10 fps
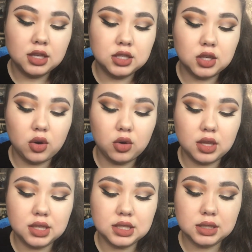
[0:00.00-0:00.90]
So
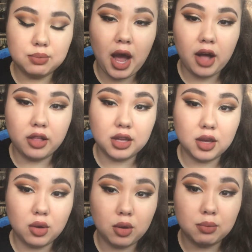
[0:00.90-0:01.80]
this
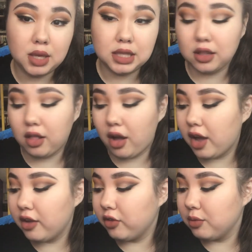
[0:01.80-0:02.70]
palette means a
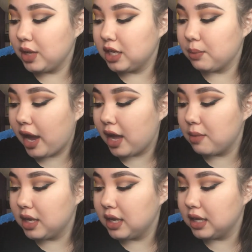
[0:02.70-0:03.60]
lot for me to buy
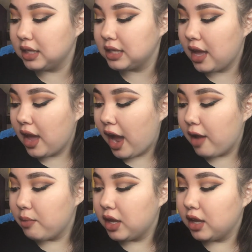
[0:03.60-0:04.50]
because
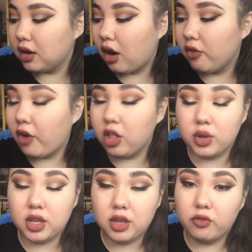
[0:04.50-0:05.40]
I've been
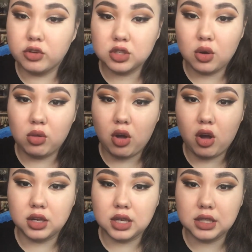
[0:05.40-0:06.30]
following him for so
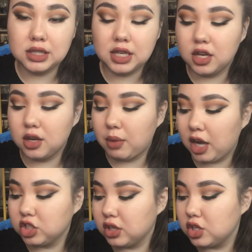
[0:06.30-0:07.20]
long, and seeing him
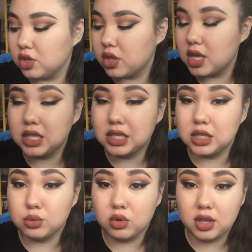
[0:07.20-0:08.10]
actually do this
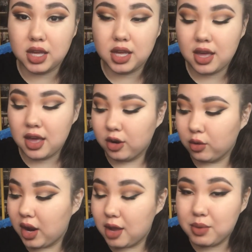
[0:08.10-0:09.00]
is really
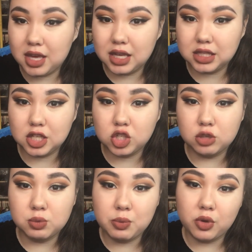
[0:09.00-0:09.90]
great because it
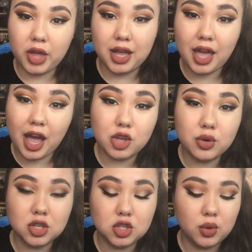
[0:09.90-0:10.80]
shows people that yeah,
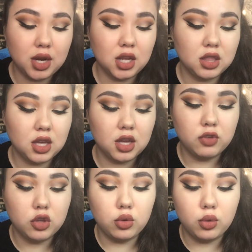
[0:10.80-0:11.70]
you can do anything
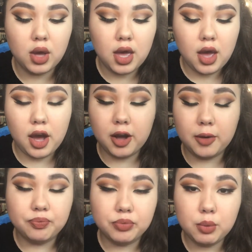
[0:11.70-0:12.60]
if you
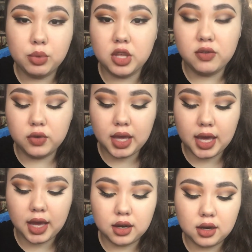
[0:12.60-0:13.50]
believe you
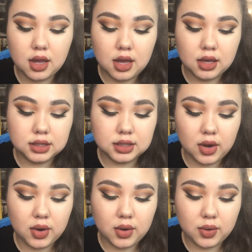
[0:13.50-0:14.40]
can.
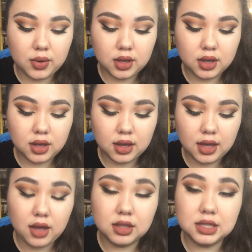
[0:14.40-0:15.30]
So
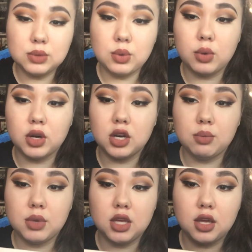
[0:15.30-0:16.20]
yeah, this is what we're going to
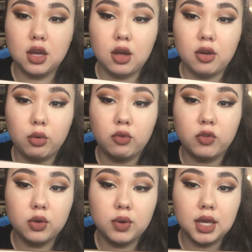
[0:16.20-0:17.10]
be
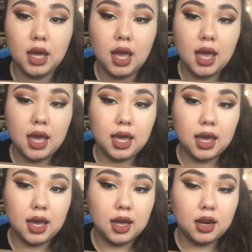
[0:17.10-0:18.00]
reviewing,
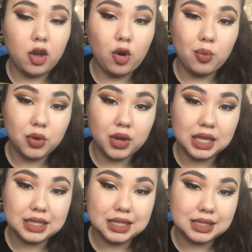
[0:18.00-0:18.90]
and I hope you
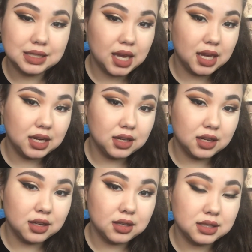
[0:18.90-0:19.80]
guys can stay
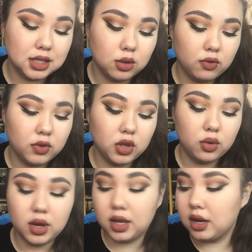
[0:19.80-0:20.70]
to see the
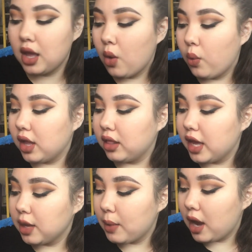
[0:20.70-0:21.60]
review and what I
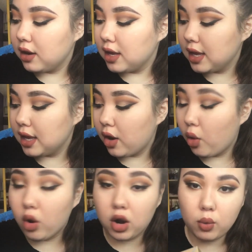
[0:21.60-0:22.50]
like about it
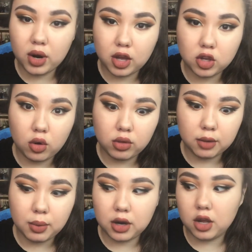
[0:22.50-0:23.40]
or what I don't
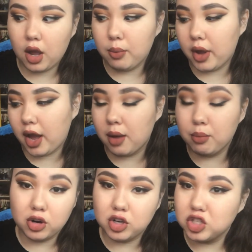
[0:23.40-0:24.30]
like about it, but I'm
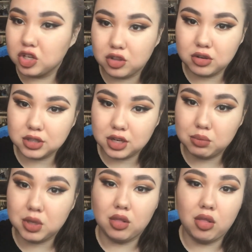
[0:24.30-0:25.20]
pretty sure there's going
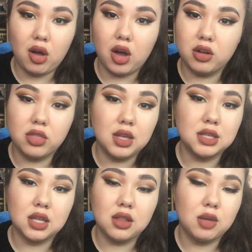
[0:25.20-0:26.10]
to be a lot of
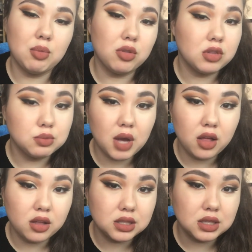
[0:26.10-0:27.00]
things I like about this
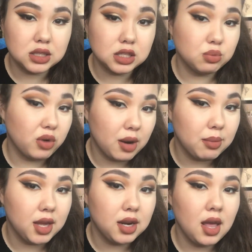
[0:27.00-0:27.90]
palette since it's
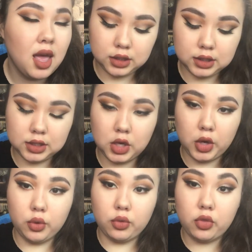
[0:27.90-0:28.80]
Bretman.
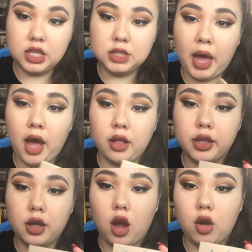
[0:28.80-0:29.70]
So this
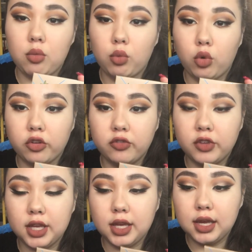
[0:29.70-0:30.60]
palette on
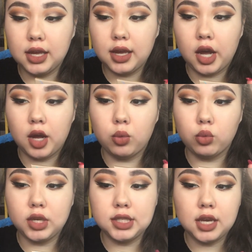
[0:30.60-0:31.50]
Morphe
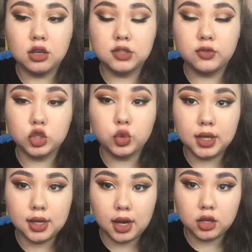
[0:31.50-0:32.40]
retails for
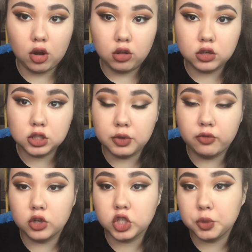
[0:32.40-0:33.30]
$29
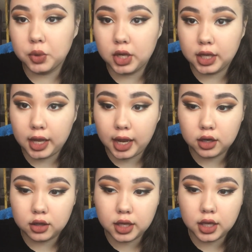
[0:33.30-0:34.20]
before shipping and
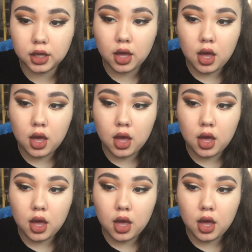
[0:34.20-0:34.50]
handling.